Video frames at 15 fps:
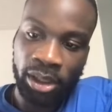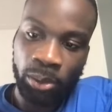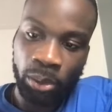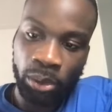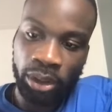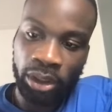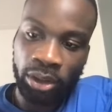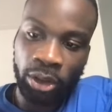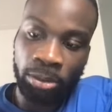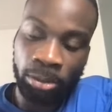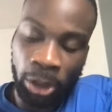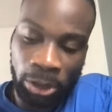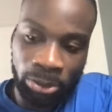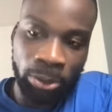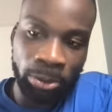working on
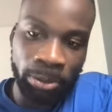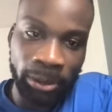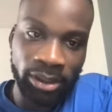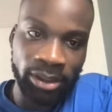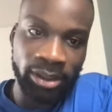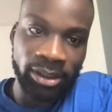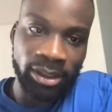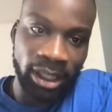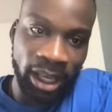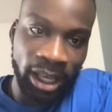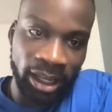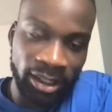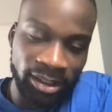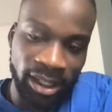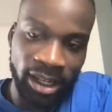multiple pieces
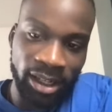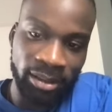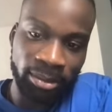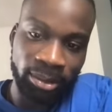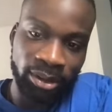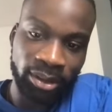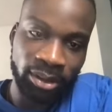at a time?